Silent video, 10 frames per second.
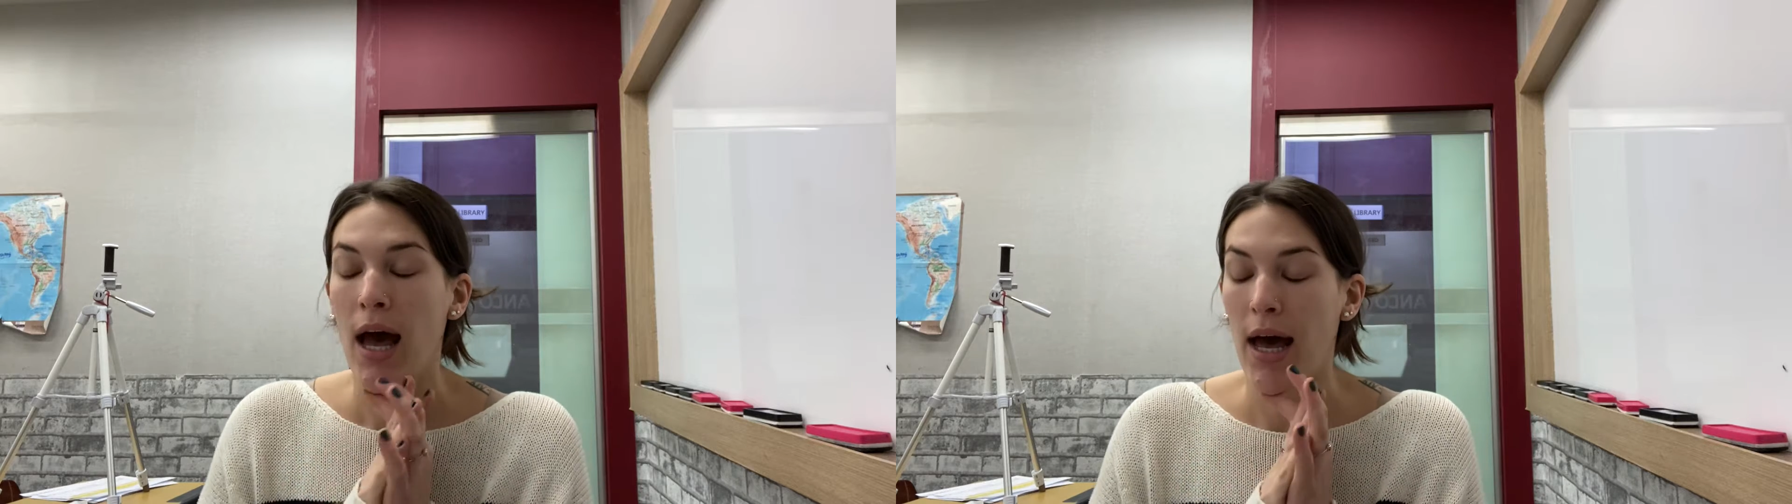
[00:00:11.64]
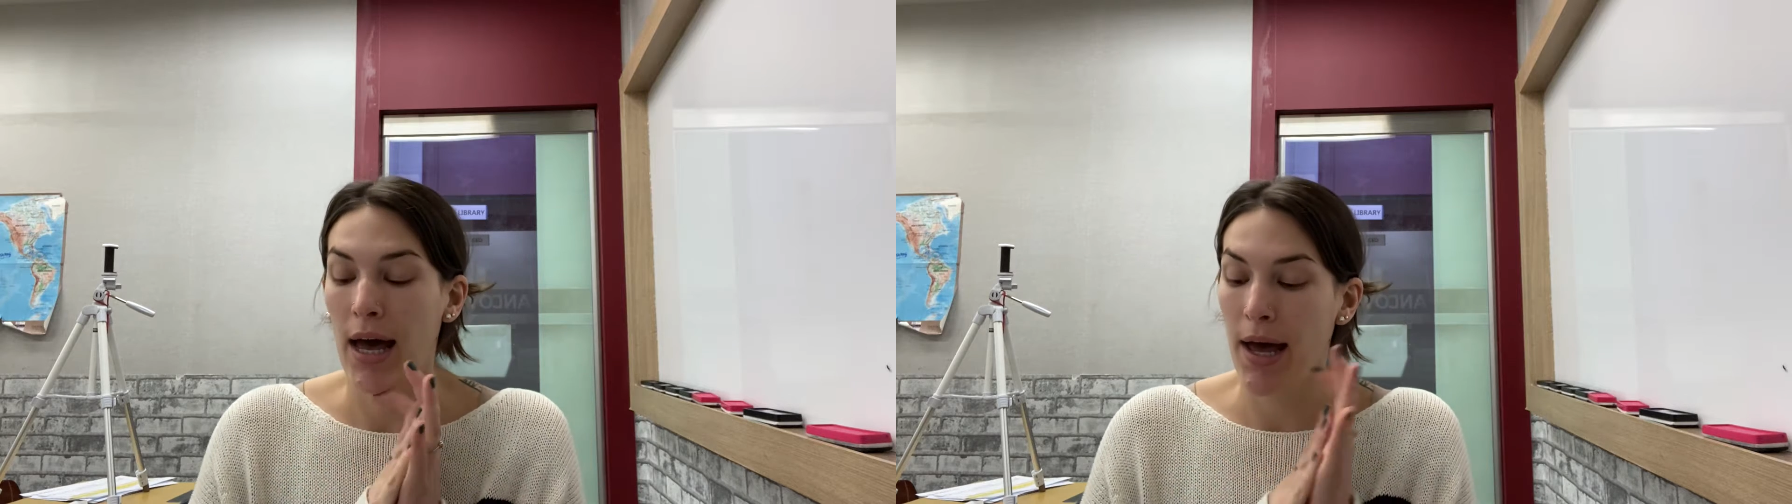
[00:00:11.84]

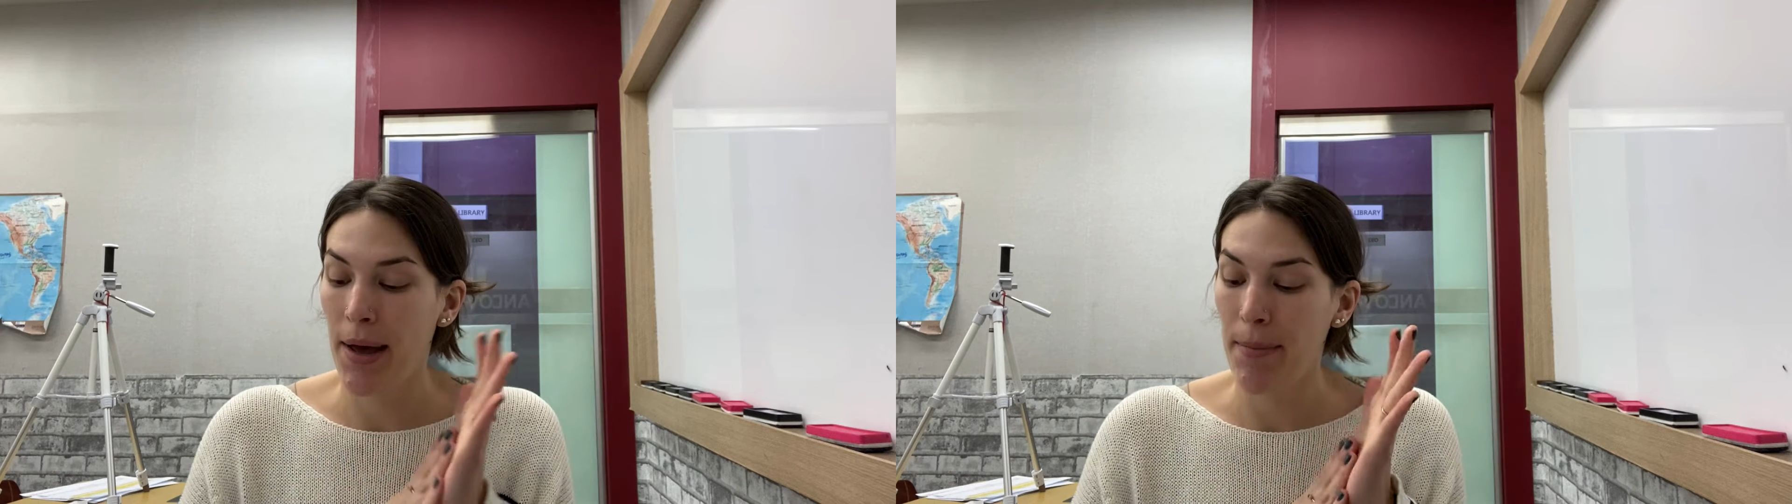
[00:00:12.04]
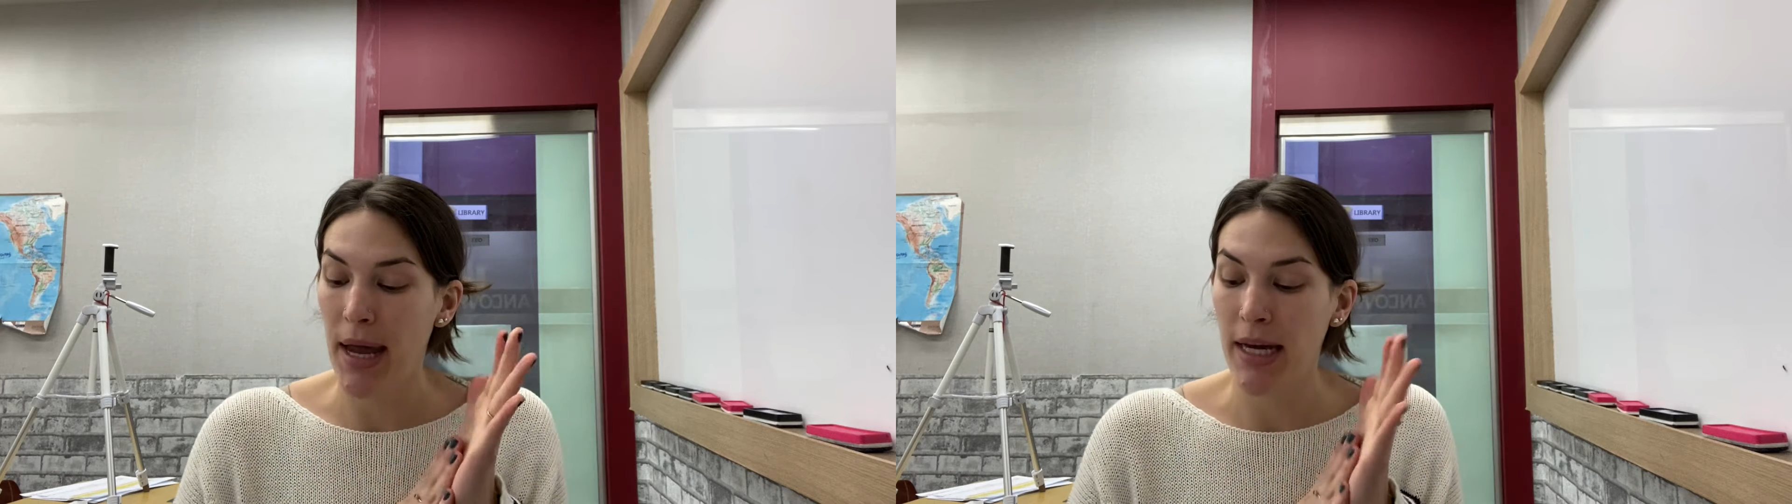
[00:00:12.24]

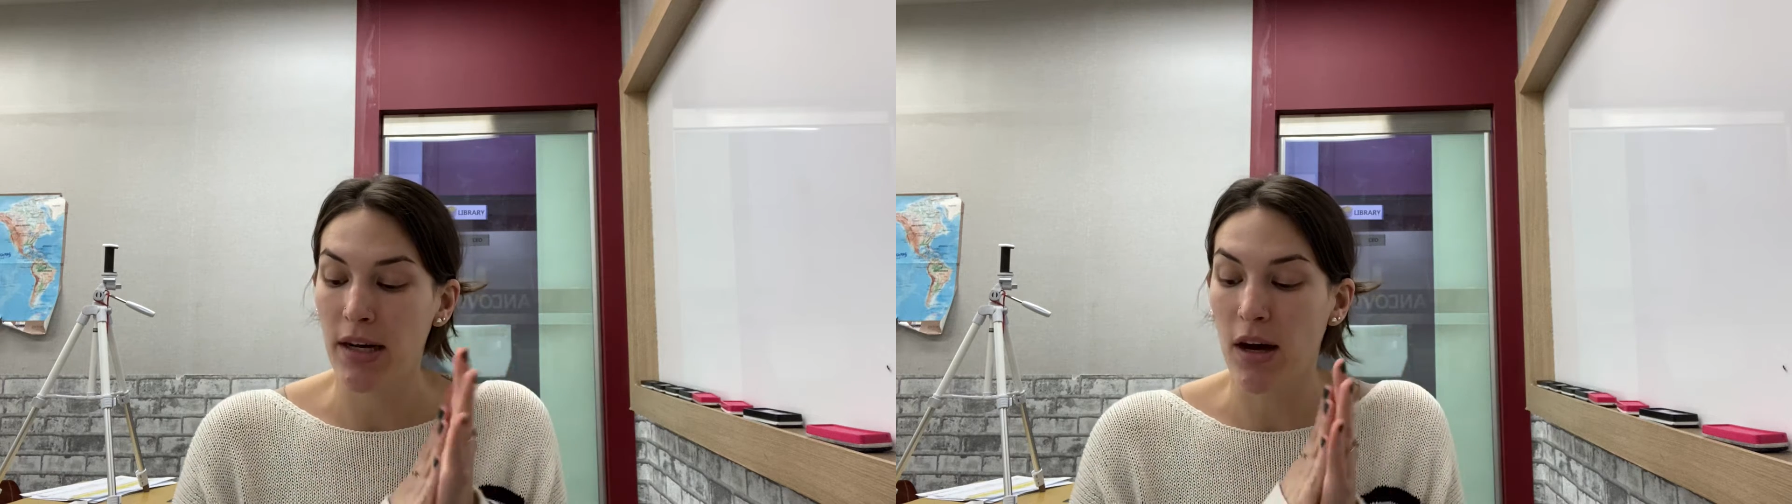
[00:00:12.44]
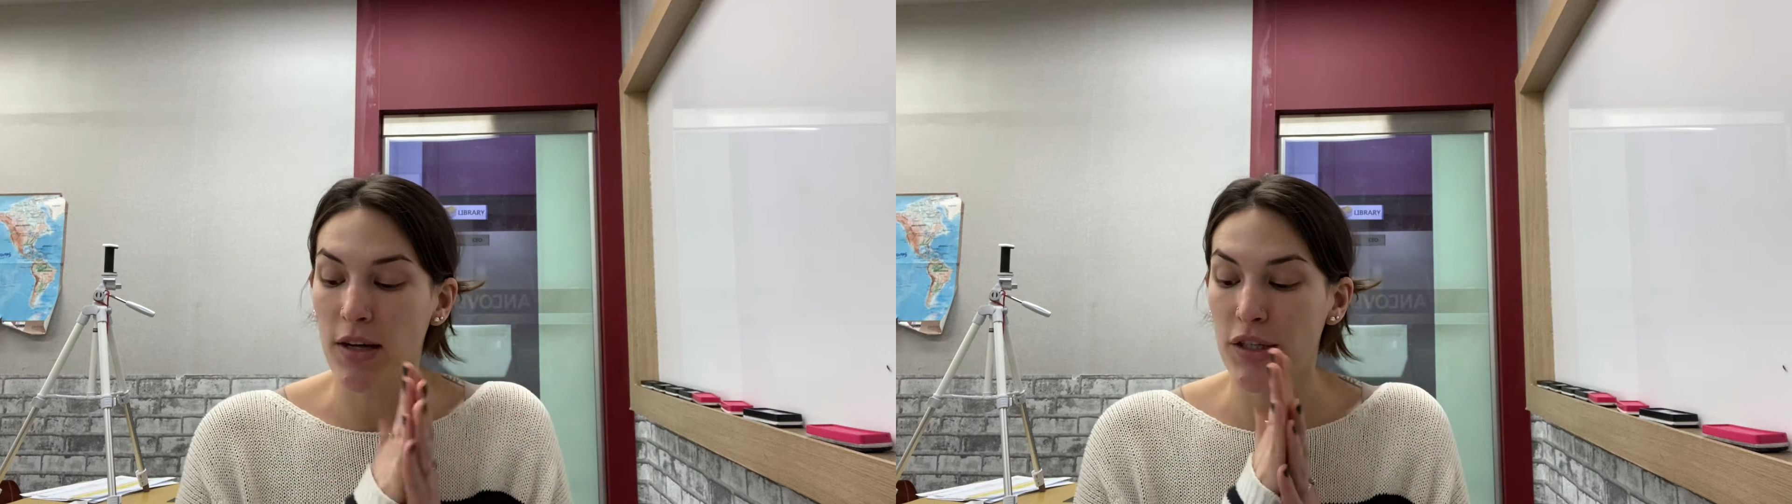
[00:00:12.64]
um, and
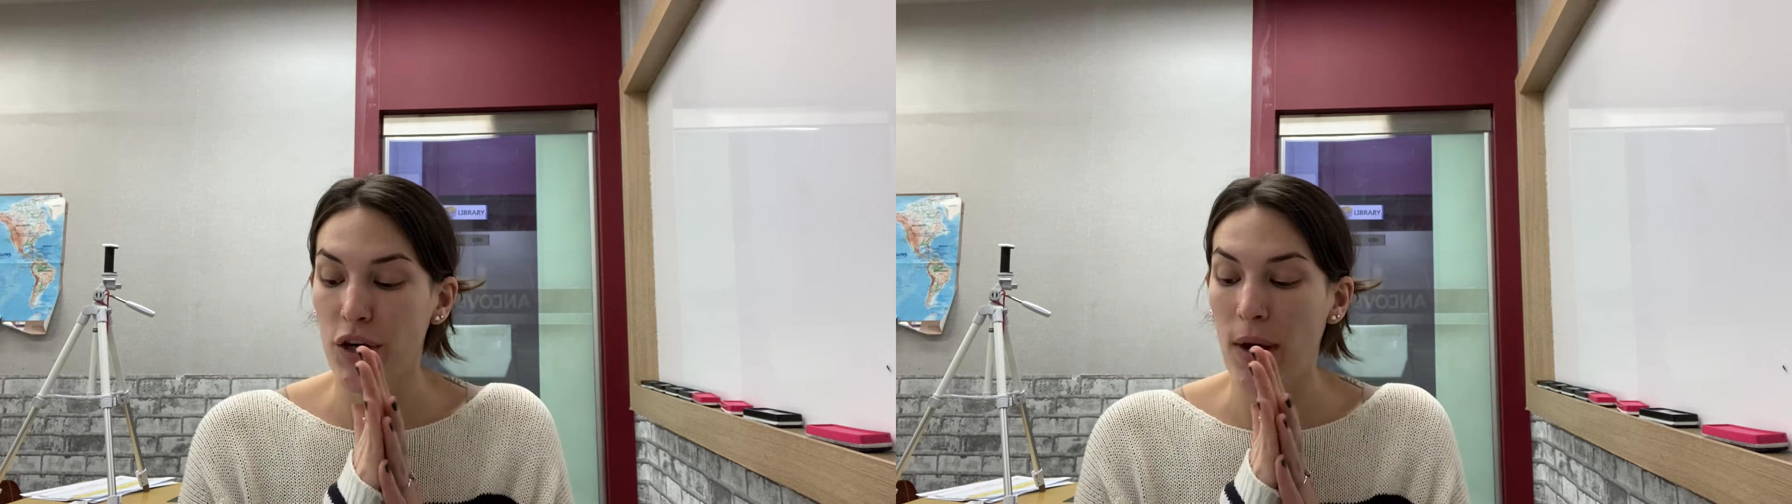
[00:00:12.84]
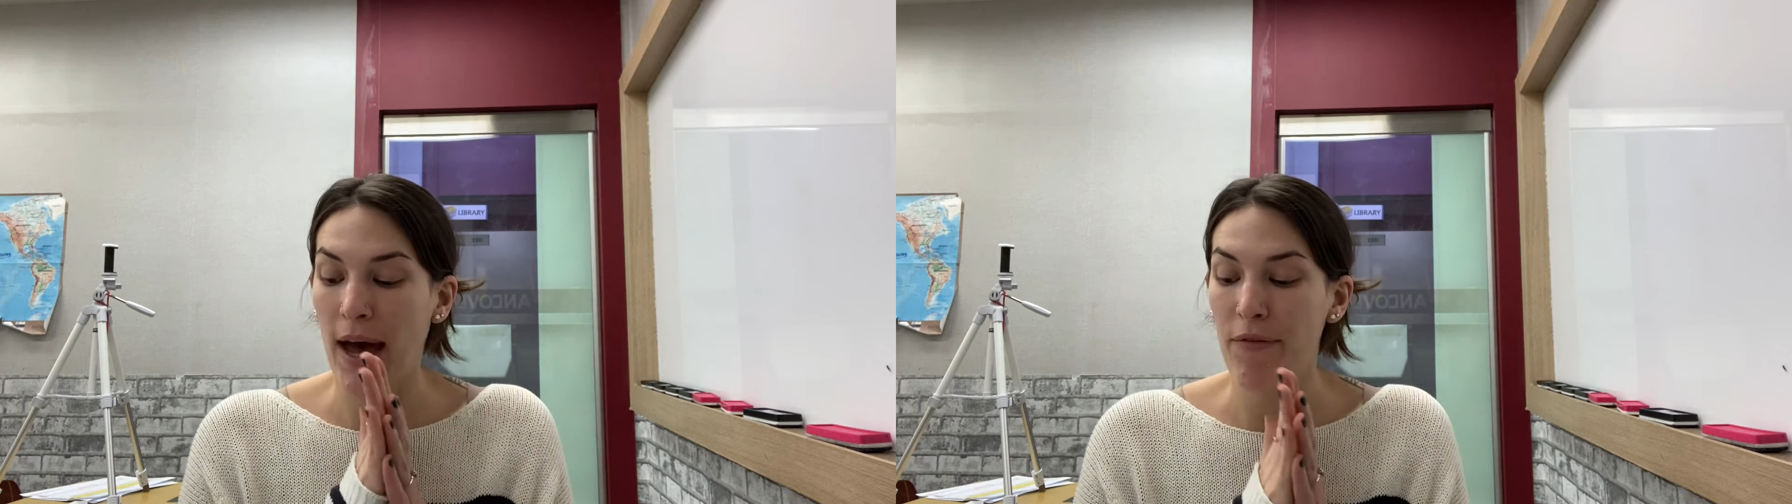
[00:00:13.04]

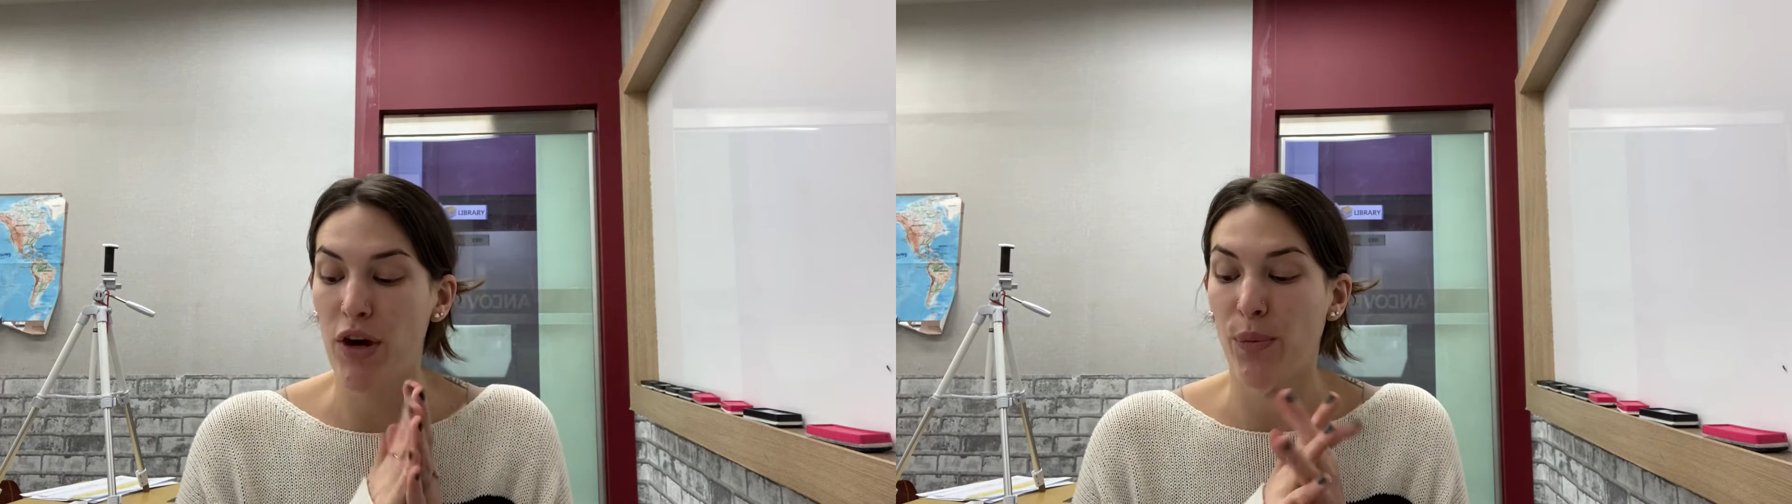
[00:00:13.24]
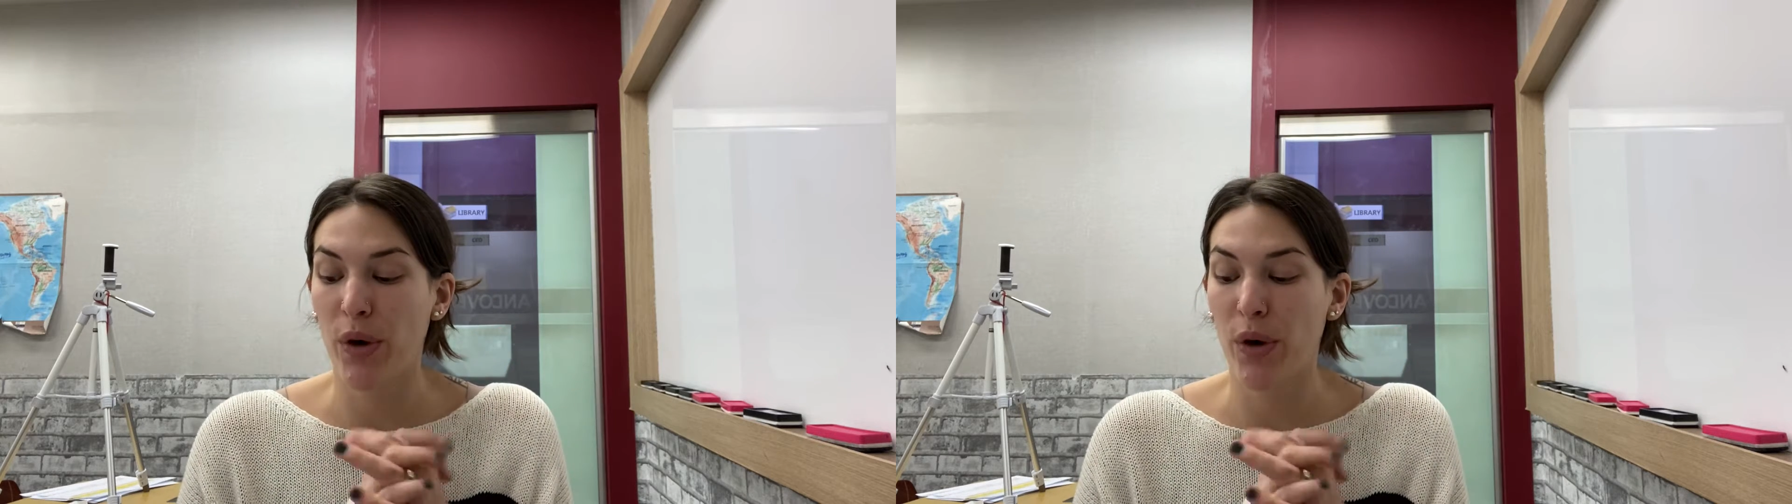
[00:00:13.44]
also have your